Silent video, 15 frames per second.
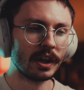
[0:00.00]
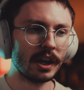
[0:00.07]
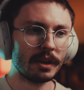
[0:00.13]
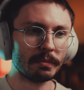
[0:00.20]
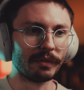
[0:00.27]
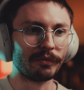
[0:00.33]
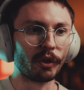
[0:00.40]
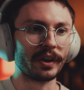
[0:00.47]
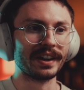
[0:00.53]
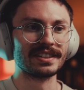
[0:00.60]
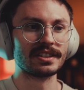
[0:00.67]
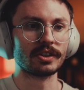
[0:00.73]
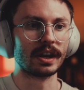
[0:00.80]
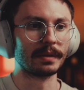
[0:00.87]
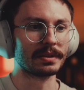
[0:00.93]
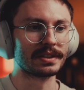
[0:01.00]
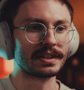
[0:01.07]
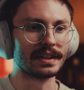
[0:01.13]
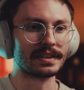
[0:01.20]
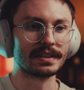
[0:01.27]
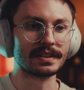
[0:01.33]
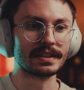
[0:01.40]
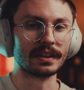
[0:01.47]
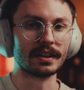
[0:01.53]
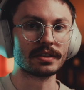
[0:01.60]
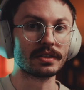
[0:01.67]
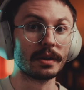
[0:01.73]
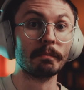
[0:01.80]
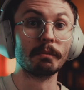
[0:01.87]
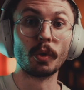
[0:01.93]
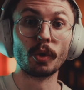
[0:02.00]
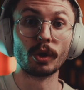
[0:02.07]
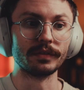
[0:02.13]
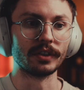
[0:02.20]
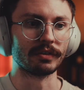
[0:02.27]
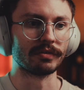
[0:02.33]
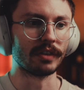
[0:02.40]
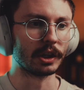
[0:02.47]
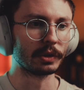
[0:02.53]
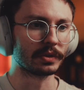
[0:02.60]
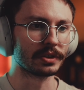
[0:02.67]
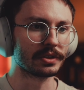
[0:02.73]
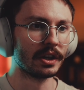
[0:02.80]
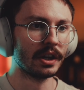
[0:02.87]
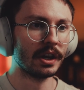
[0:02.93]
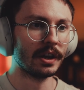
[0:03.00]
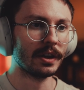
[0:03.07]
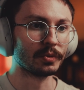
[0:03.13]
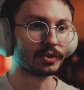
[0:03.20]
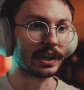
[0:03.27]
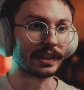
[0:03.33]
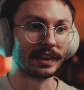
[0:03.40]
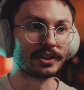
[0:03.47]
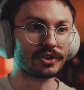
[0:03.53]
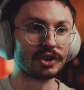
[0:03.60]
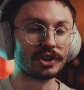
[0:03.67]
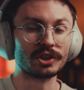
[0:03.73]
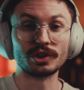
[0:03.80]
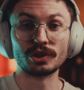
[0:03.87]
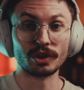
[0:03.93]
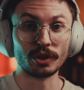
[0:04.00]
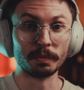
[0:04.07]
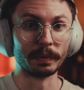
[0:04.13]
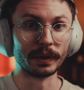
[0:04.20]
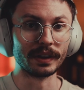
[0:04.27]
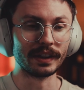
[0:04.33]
before Instagram decides to send it to more of your followers, which I think is just stupid.